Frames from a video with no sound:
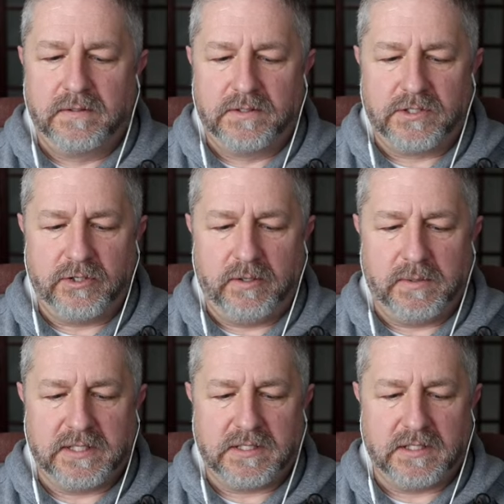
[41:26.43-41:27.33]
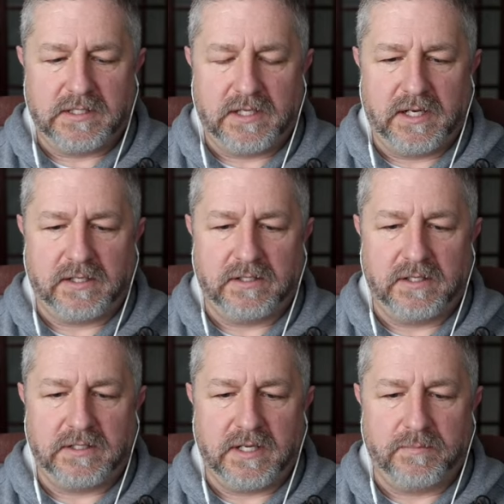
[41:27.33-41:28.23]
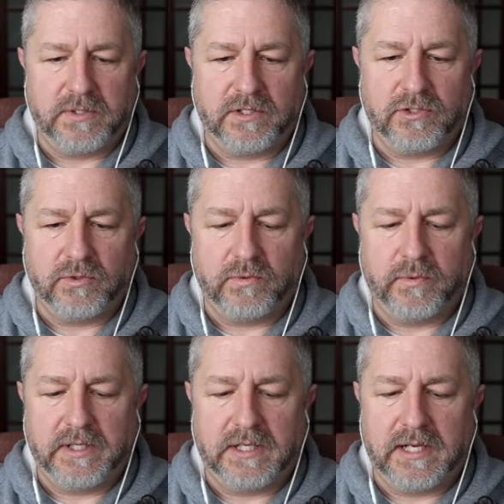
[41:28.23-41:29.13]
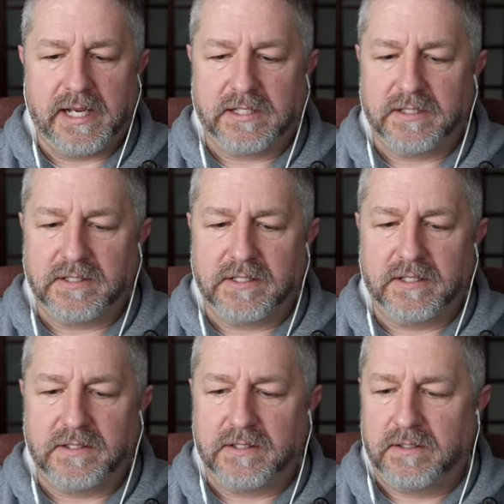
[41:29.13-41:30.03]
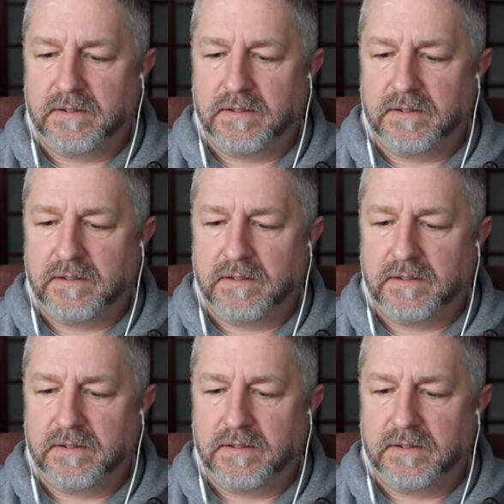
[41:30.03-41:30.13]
Stream has disconnected, attempting to reconnect, it says.